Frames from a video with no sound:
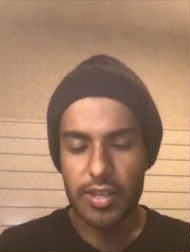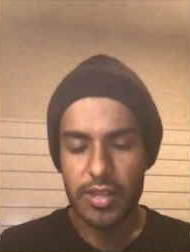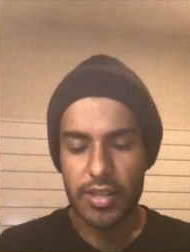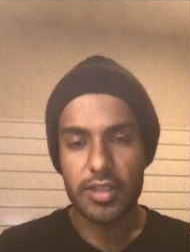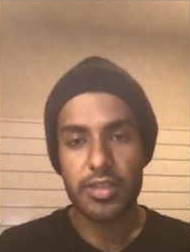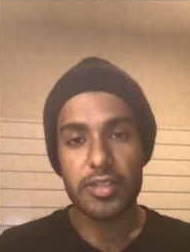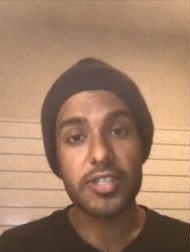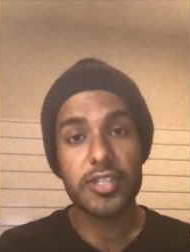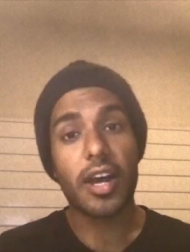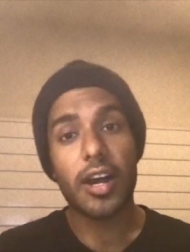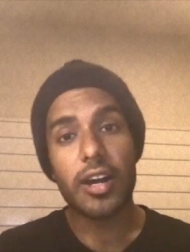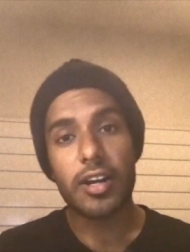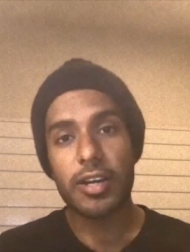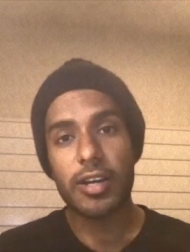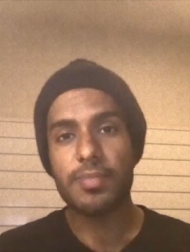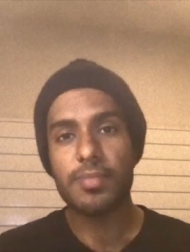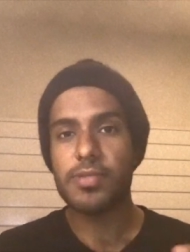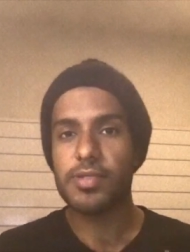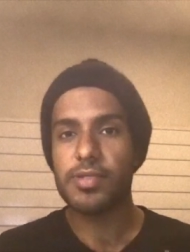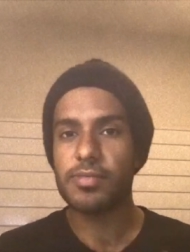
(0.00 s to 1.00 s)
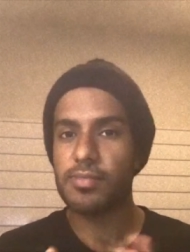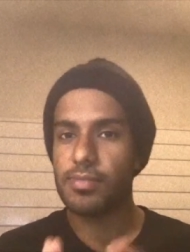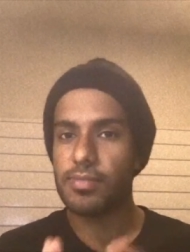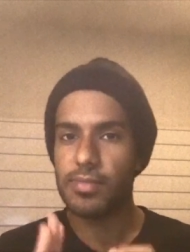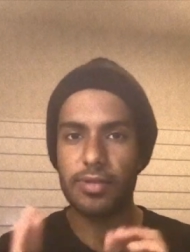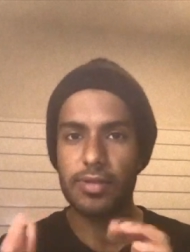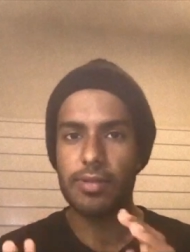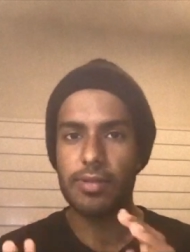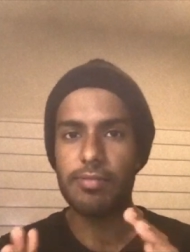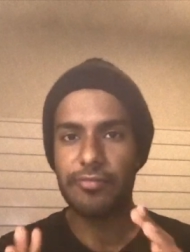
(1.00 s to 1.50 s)
Startups,
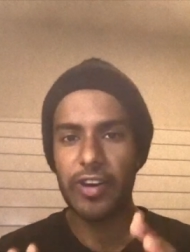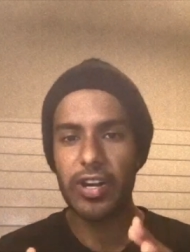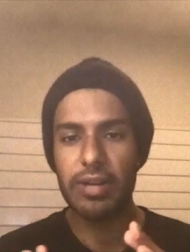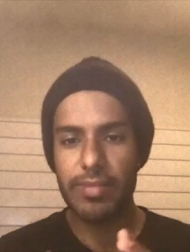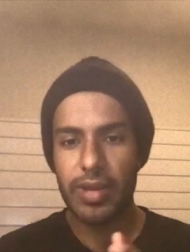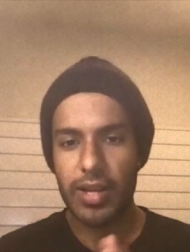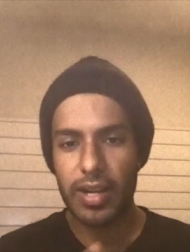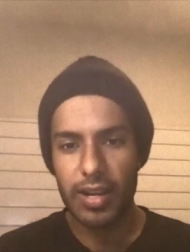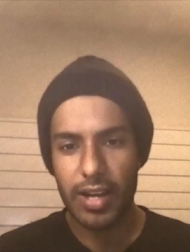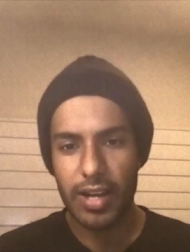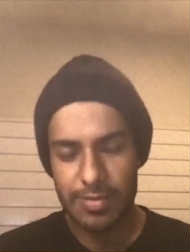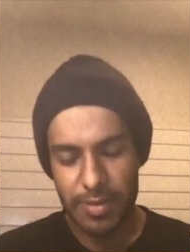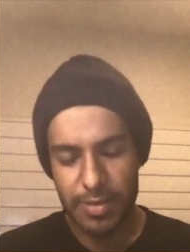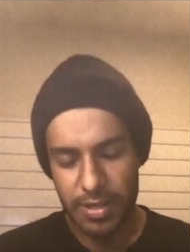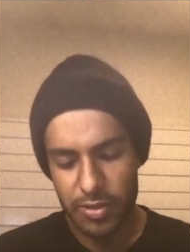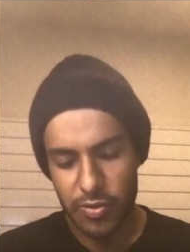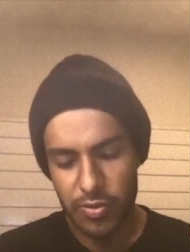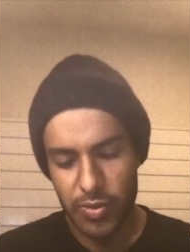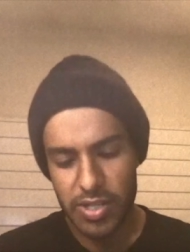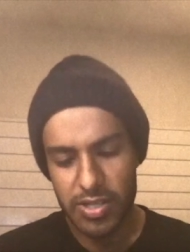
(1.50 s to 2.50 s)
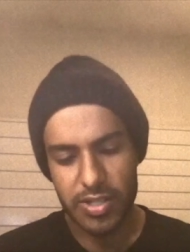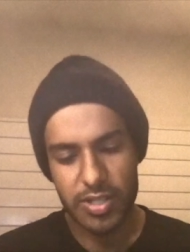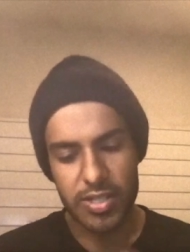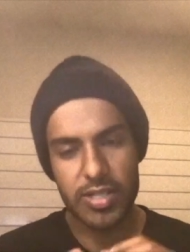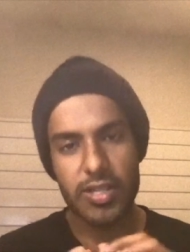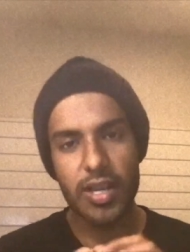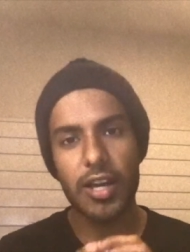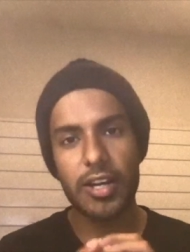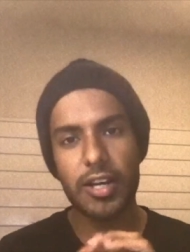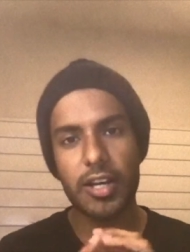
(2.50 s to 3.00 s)
the, the fundamental aspect of this question is
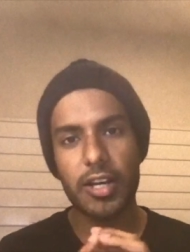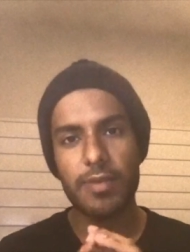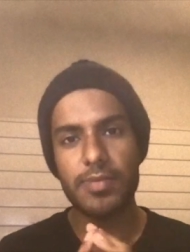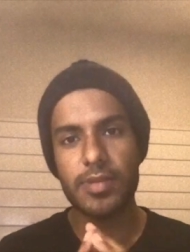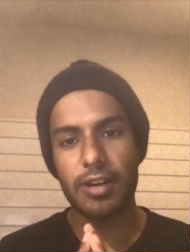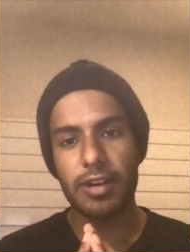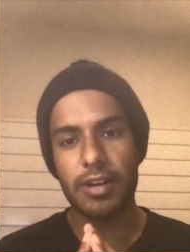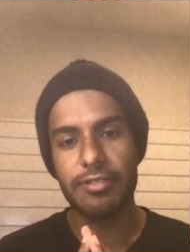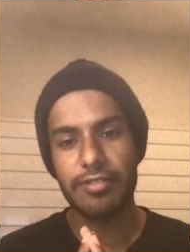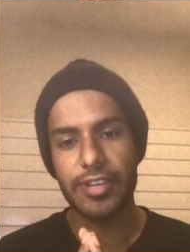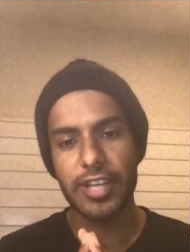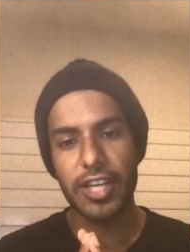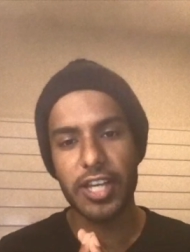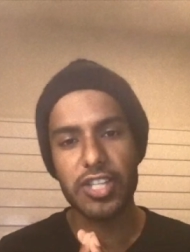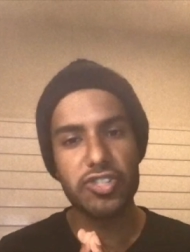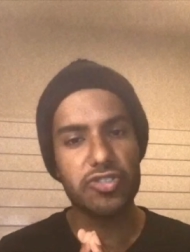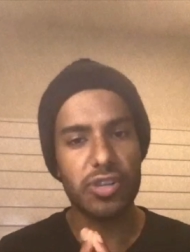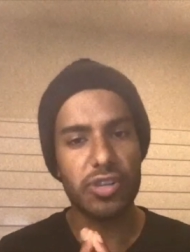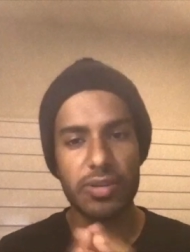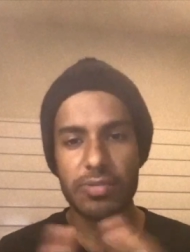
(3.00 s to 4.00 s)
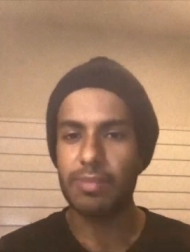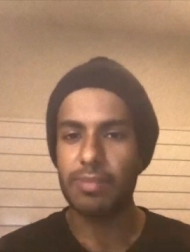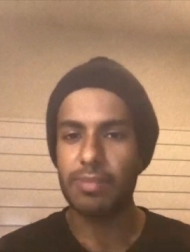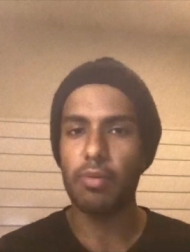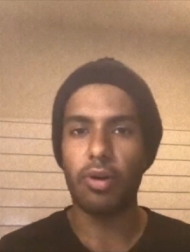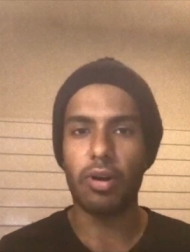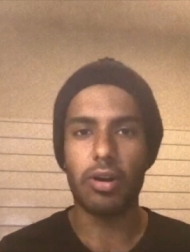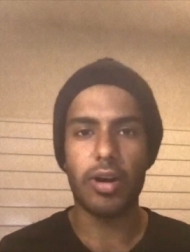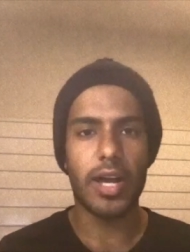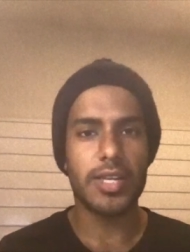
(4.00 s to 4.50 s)
startups are extremely
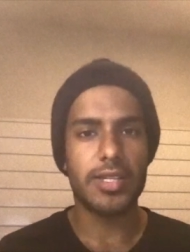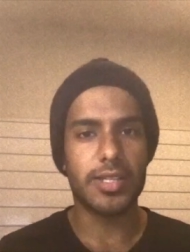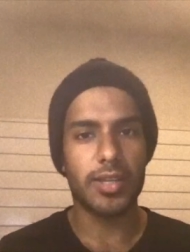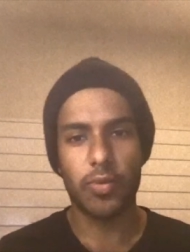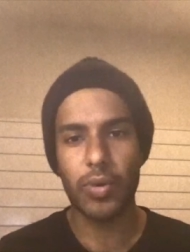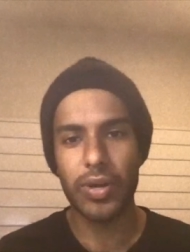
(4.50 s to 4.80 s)
polarizing.